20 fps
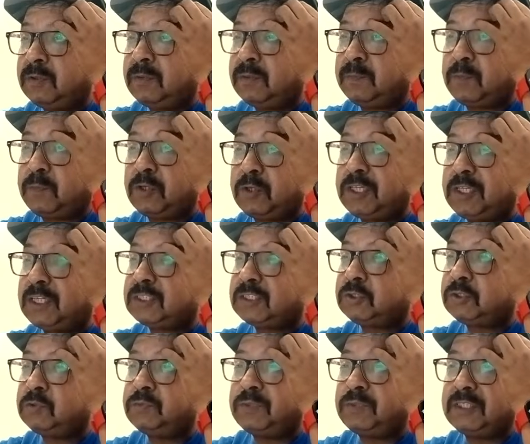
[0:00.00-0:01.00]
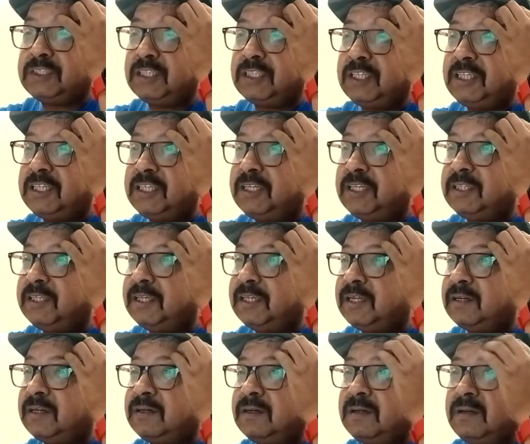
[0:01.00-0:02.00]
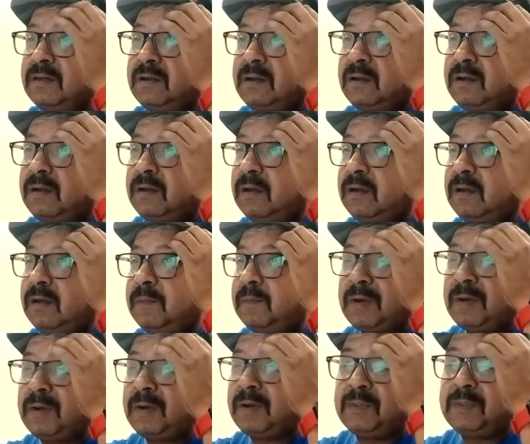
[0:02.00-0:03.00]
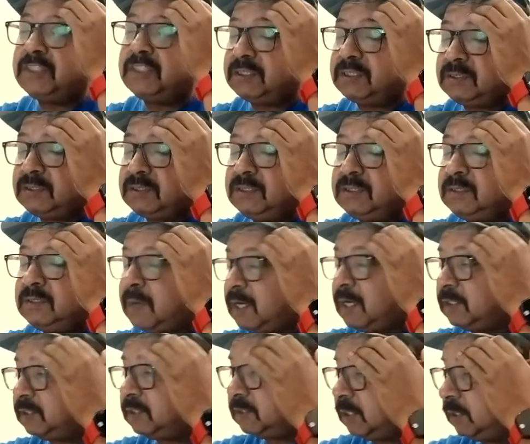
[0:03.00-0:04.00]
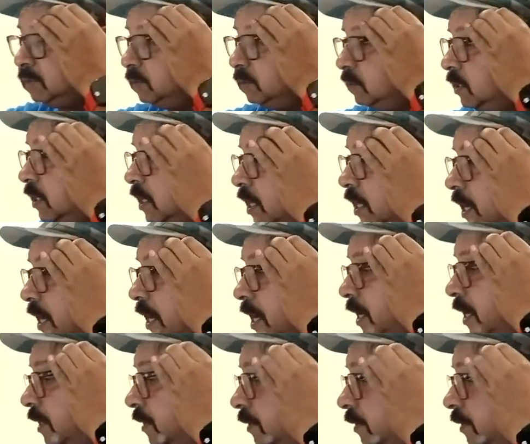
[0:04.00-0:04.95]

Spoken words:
projects to facilitate their purposes in Pakistan, and